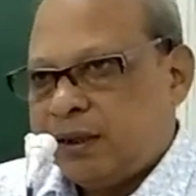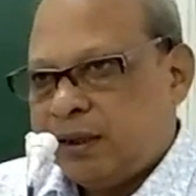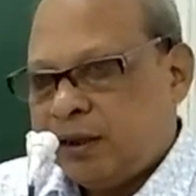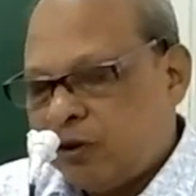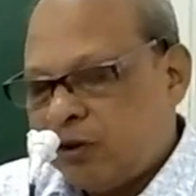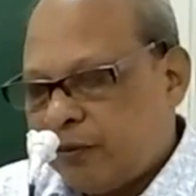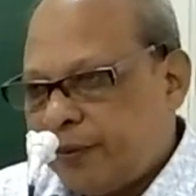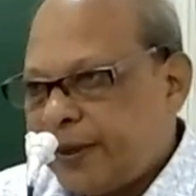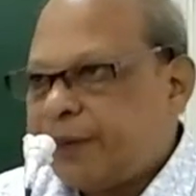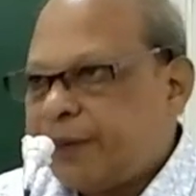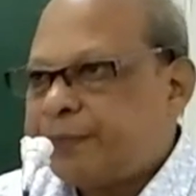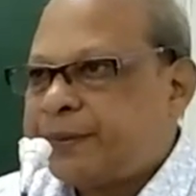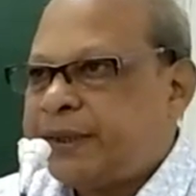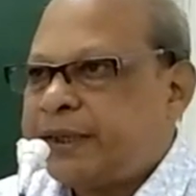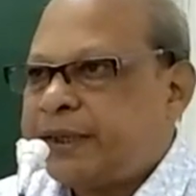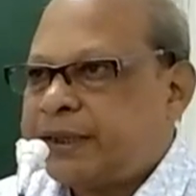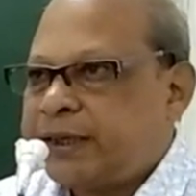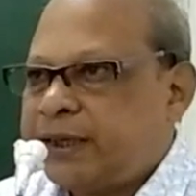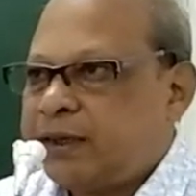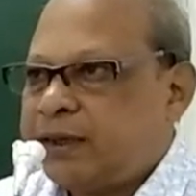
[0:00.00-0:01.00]
innovative
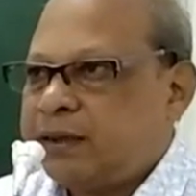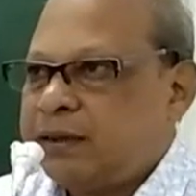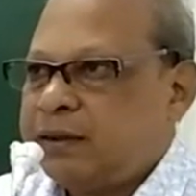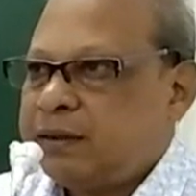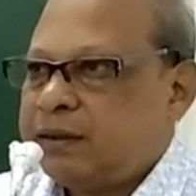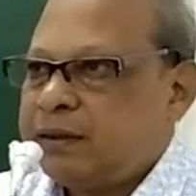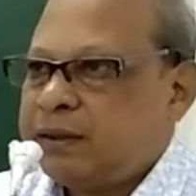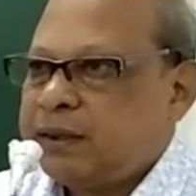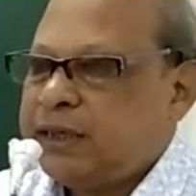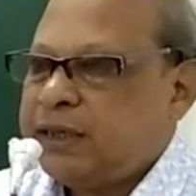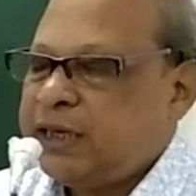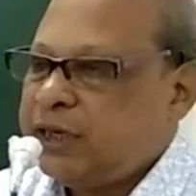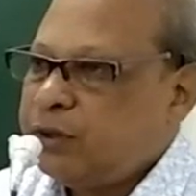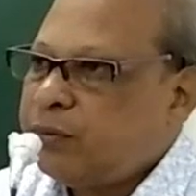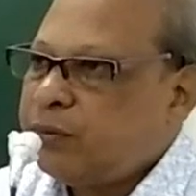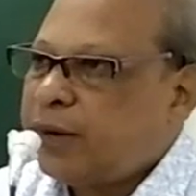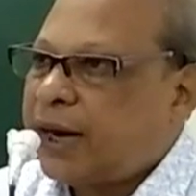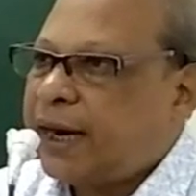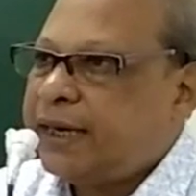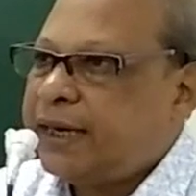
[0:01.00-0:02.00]
thinking,
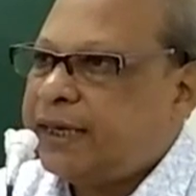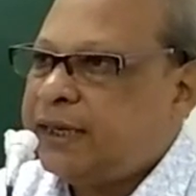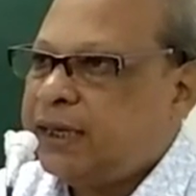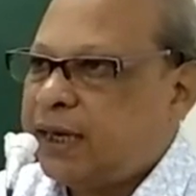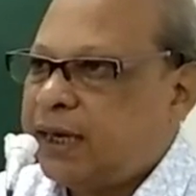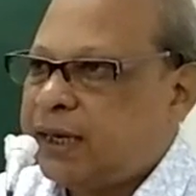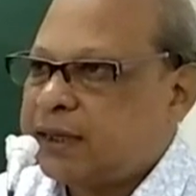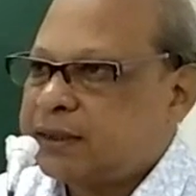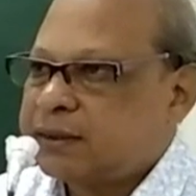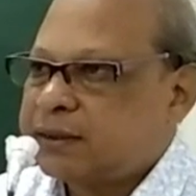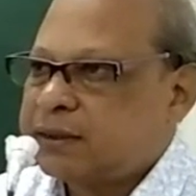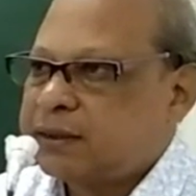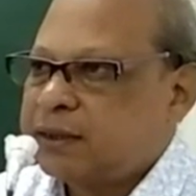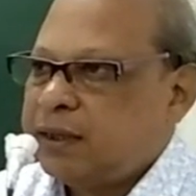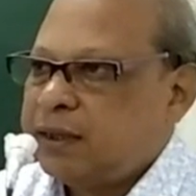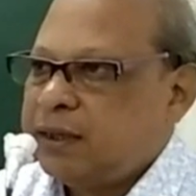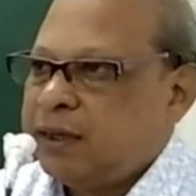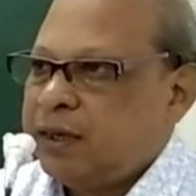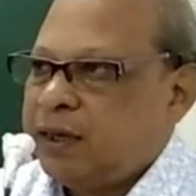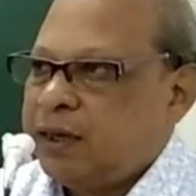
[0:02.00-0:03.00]
new ideas
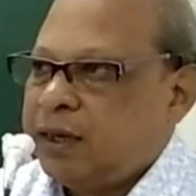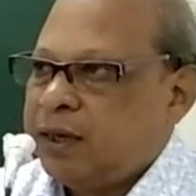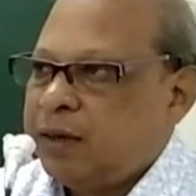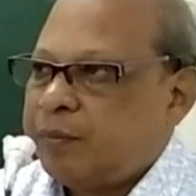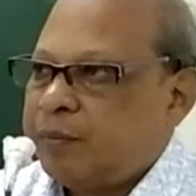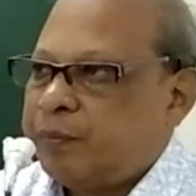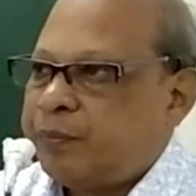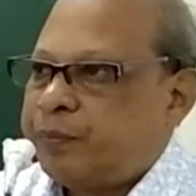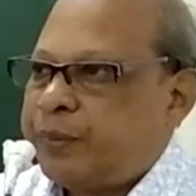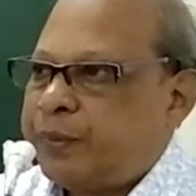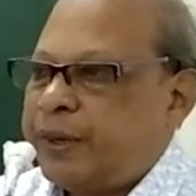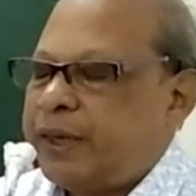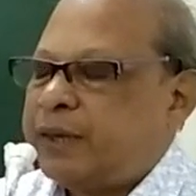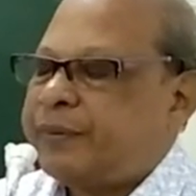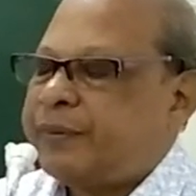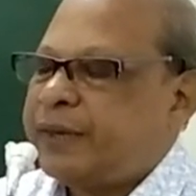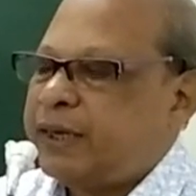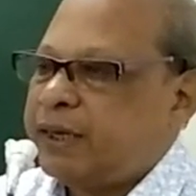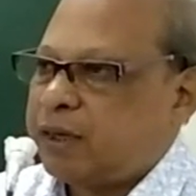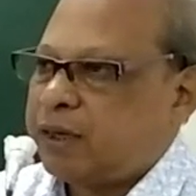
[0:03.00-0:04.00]

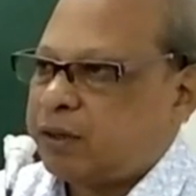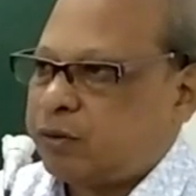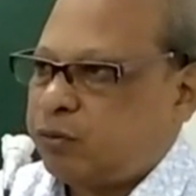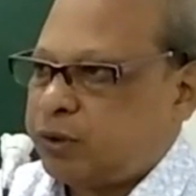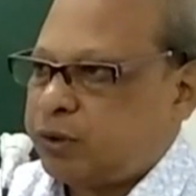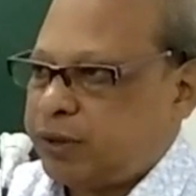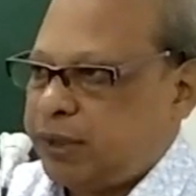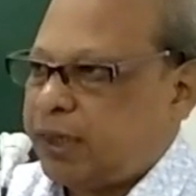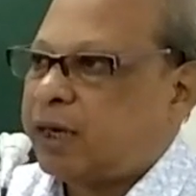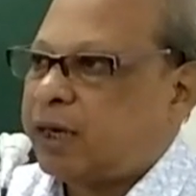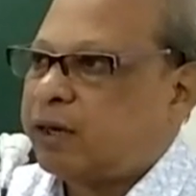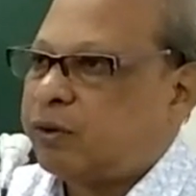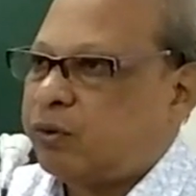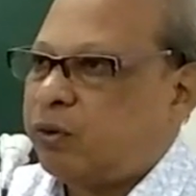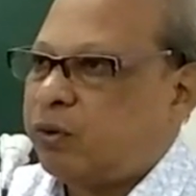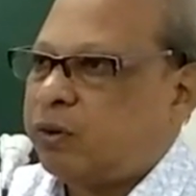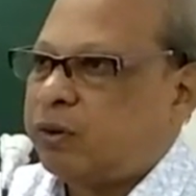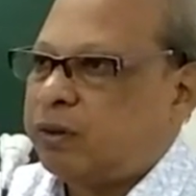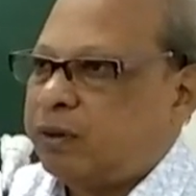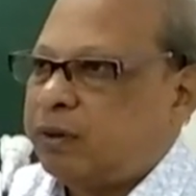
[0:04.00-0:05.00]
play a very crucial
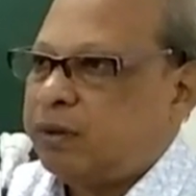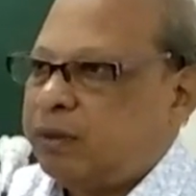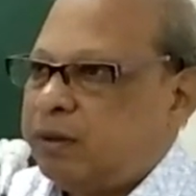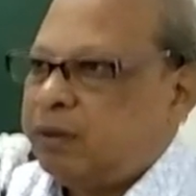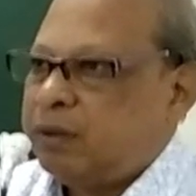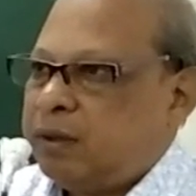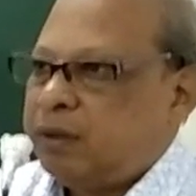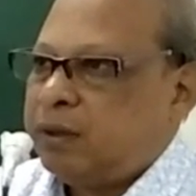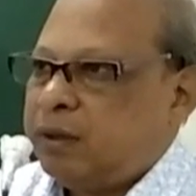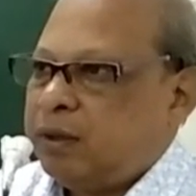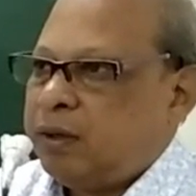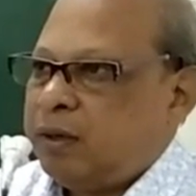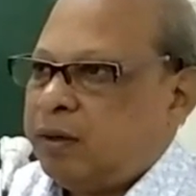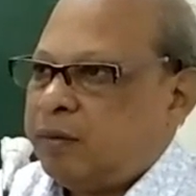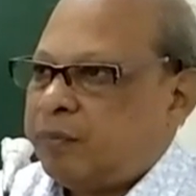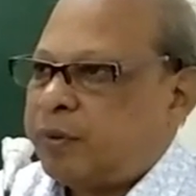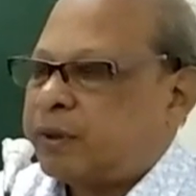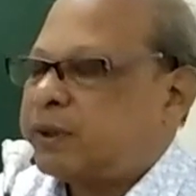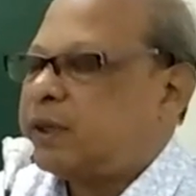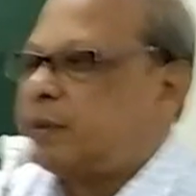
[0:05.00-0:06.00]
role
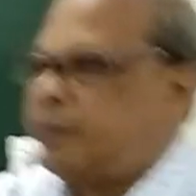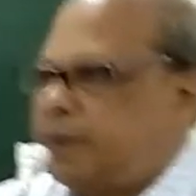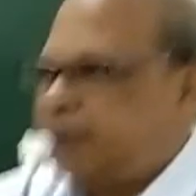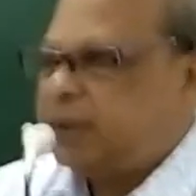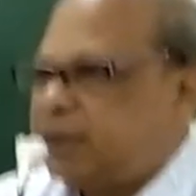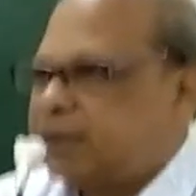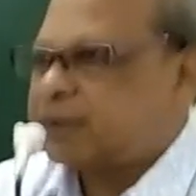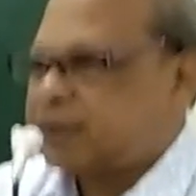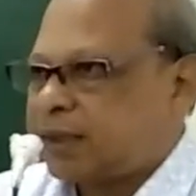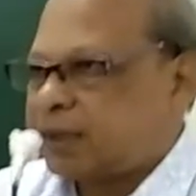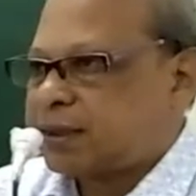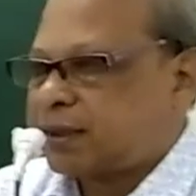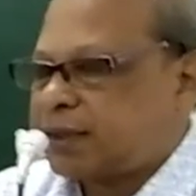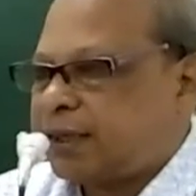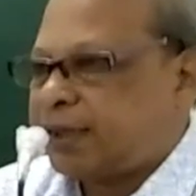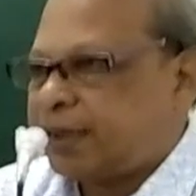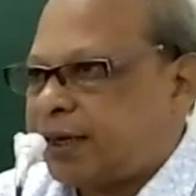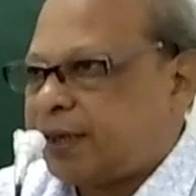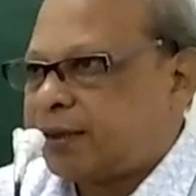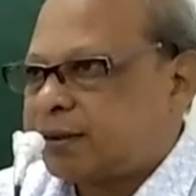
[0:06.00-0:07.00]
for the business
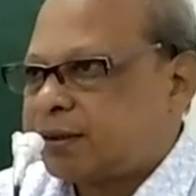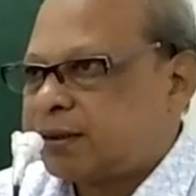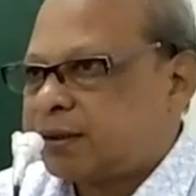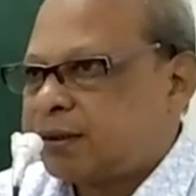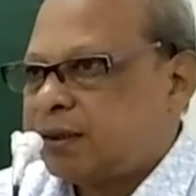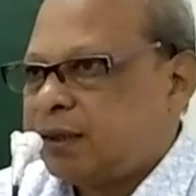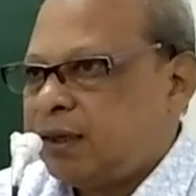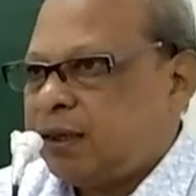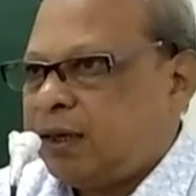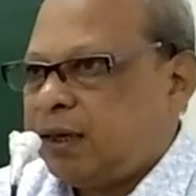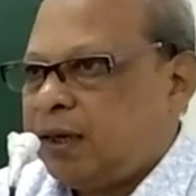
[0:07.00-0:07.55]
sustenance.